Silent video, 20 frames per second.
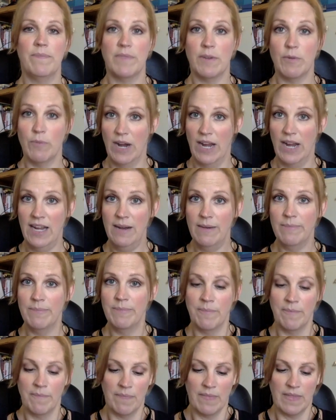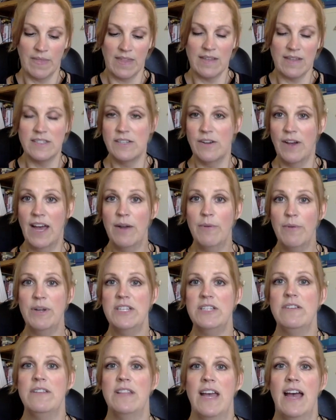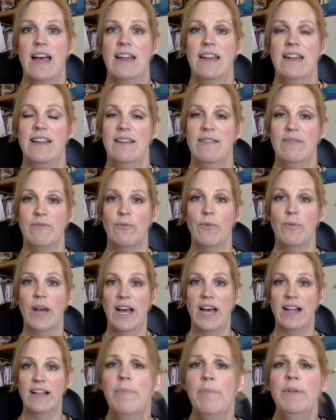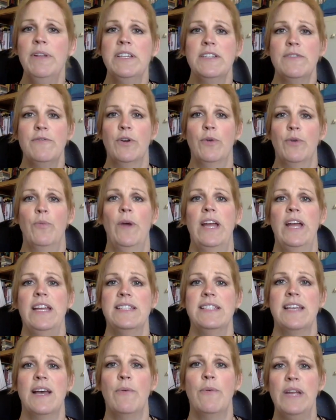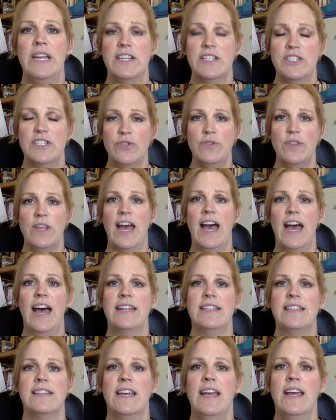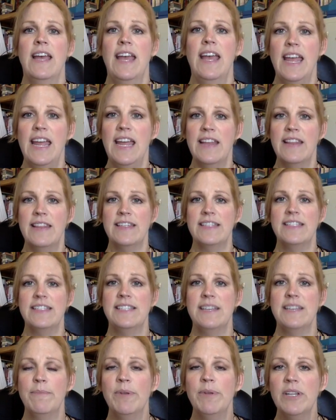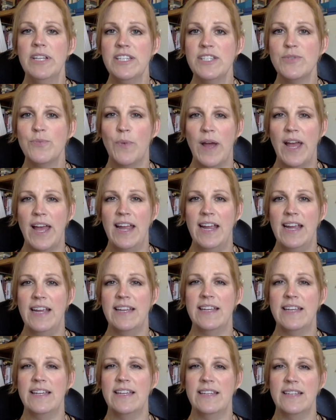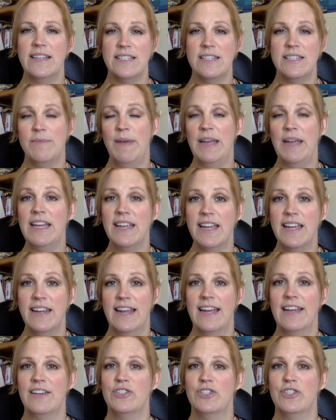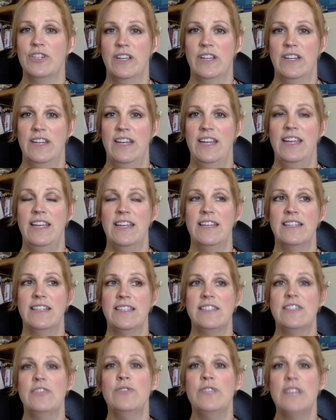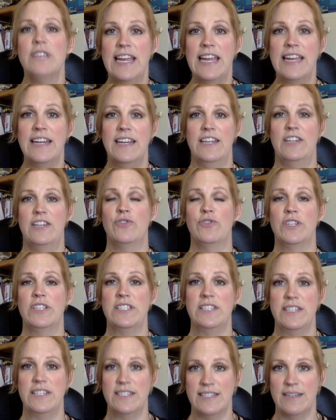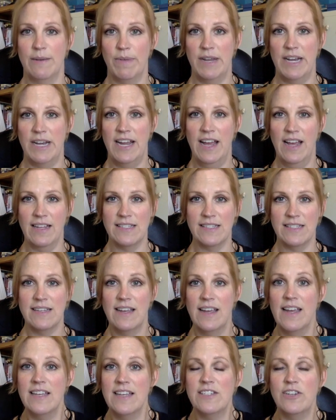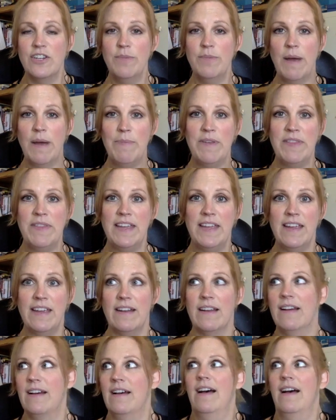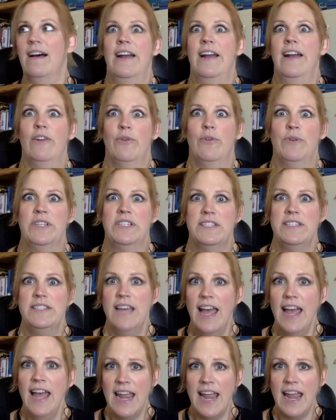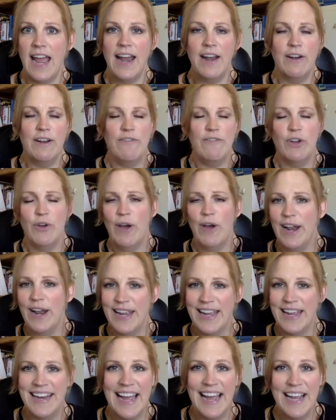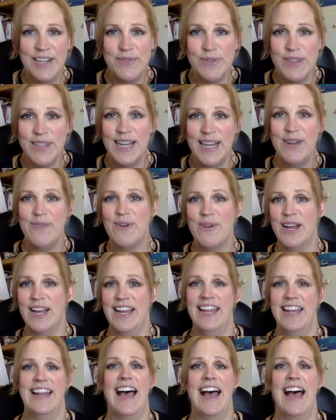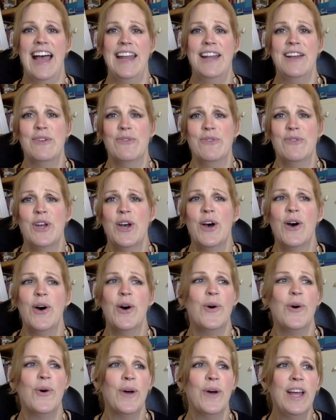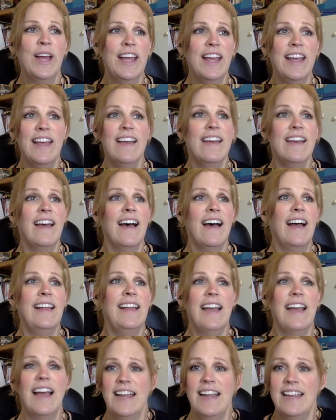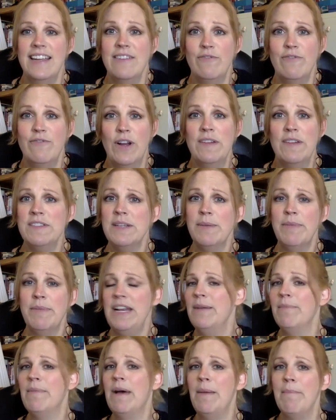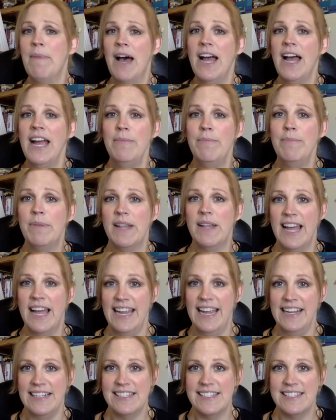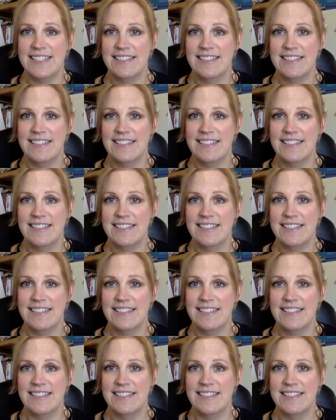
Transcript: right? So how do we do that? There's a couple of different ways that we can do that. And the simplest way is to make a connection is to take an interest in somebody else. So you might be thinking, I don't know what to say. I don't even know how to connect with anyone. I don't know. I get in front of somebody and my mind blanks.